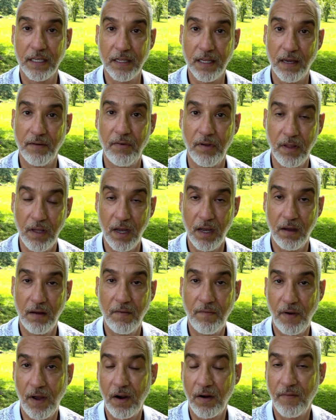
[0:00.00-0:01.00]
level
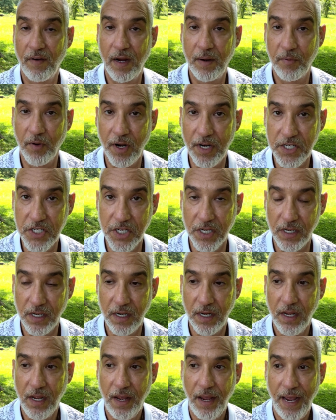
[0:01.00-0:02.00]
of our vibration.
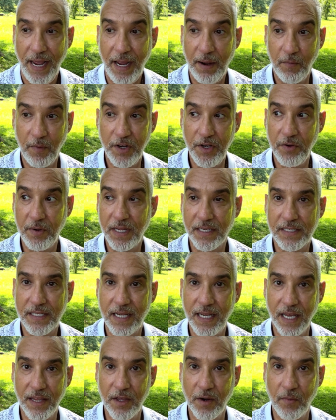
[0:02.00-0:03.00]
And when you get
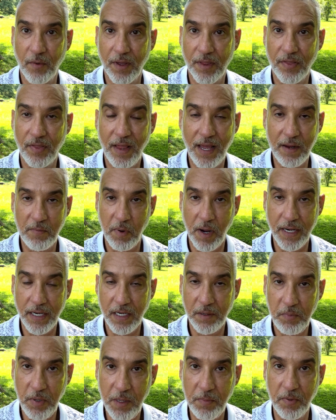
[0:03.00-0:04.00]
together with
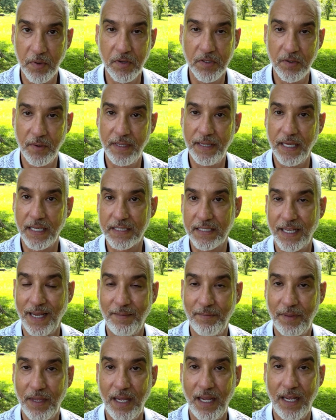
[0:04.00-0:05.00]
like-minded people doing that
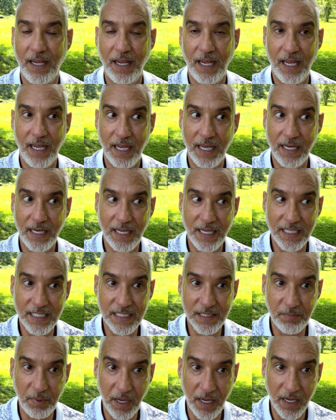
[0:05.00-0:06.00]
same thing, it
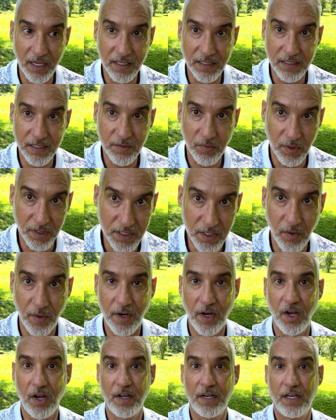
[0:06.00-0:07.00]
expands what's
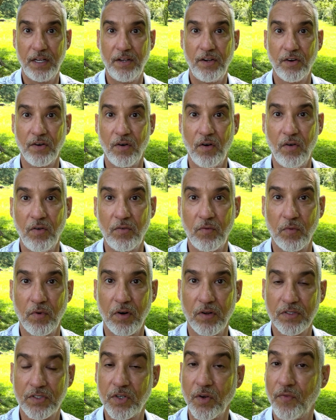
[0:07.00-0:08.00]
going on in your own
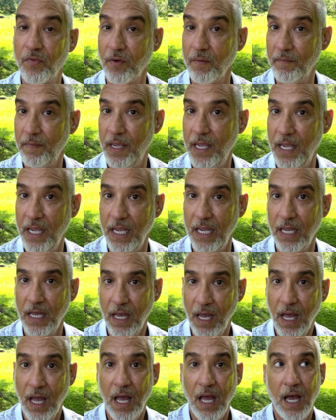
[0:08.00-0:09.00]
world. So for me,
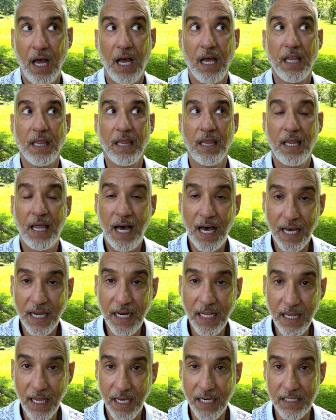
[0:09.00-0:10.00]
a
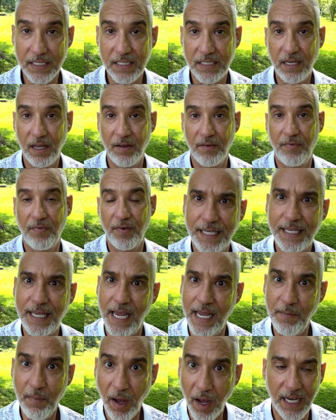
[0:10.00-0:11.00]
lot of stuff
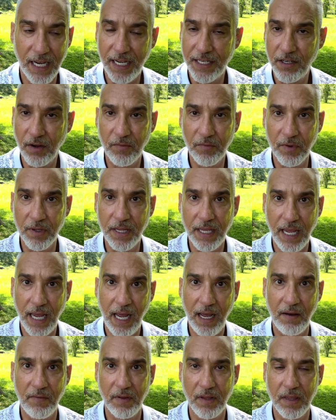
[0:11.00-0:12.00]
came up. I don't really
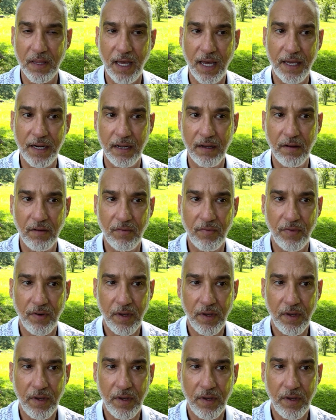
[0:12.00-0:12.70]
have a lot of